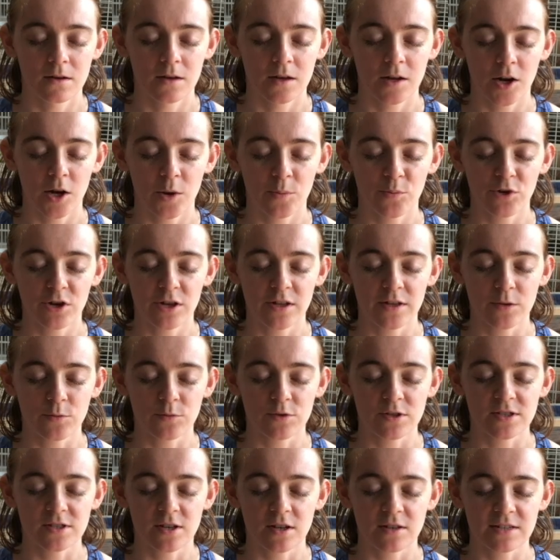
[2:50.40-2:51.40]
And our breathing will
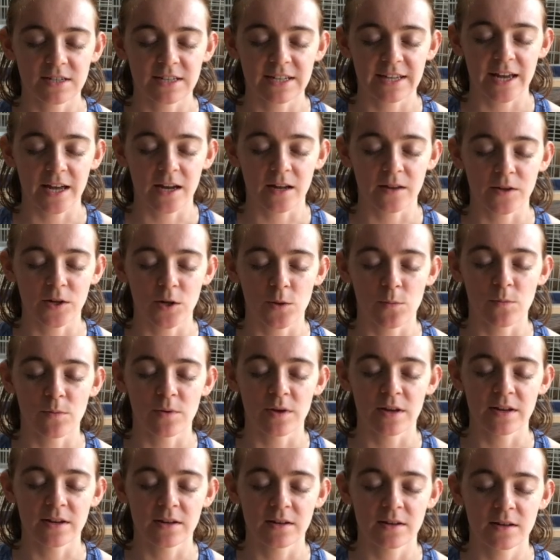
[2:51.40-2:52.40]
start to get a little
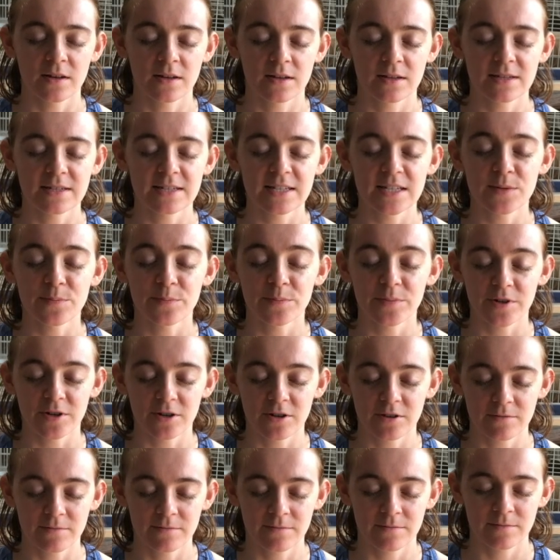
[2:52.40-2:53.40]
bit
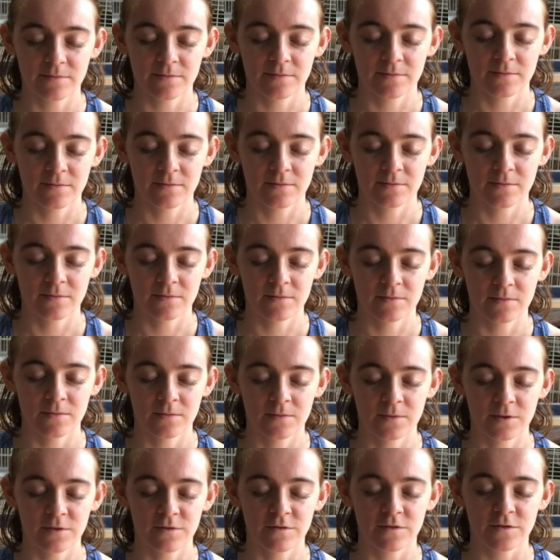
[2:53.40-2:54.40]
deeper,
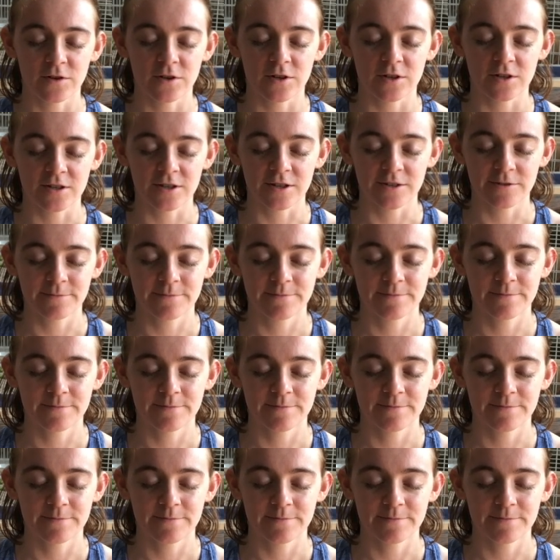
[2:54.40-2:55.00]
fuller.